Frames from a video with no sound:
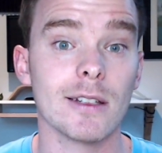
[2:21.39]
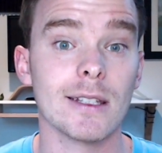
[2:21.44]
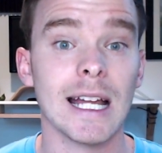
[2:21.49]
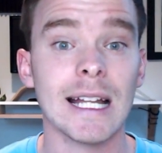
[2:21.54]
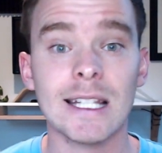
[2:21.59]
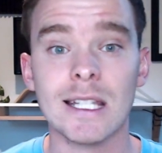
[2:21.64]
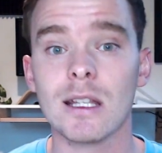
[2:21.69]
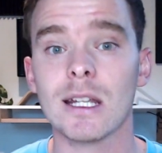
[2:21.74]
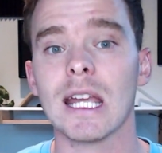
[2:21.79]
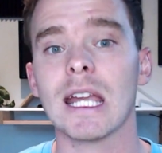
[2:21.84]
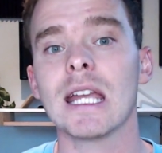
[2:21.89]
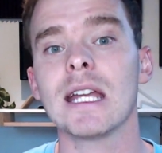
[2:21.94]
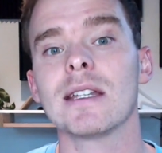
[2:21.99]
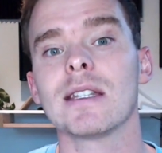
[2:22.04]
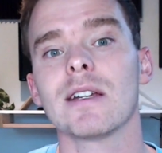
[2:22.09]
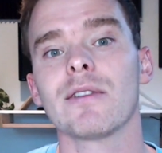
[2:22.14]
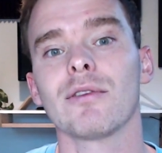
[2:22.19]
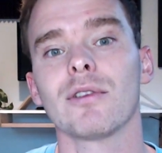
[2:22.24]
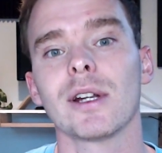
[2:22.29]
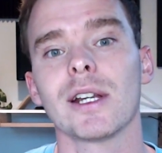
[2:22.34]
That's the key
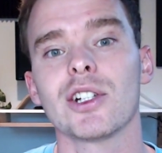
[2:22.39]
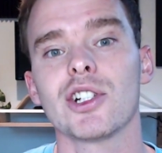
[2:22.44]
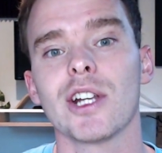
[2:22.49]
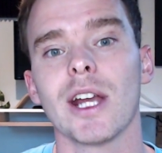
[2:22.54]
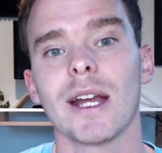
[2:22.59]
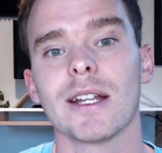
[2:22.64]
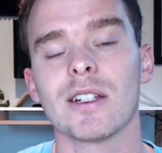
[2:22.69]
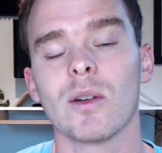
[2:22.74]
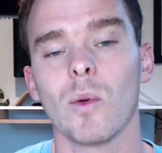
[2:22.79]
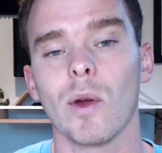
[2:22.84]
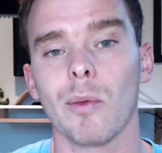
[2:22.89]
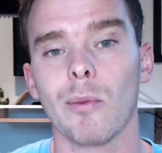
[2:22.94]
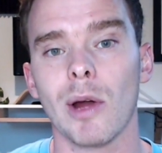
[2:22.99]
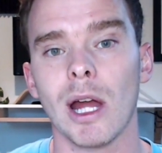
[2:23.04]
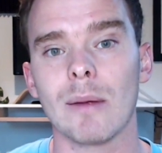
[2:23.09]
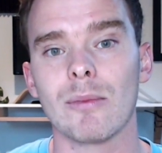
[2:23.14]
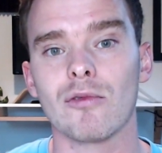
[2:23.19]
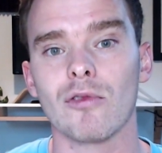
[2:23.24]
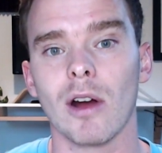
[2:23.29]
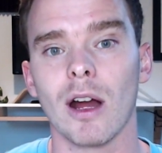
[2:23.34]
differentiator with
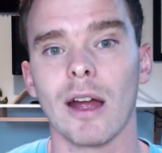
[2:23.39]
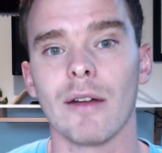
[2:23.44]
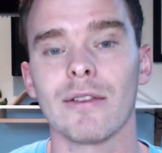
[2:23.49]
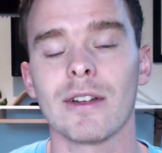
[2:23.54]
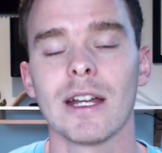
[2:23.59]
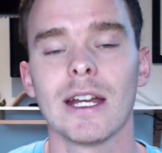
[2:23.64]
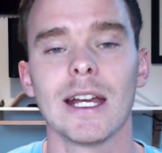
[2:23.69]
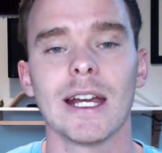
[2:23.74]
Pipedrive,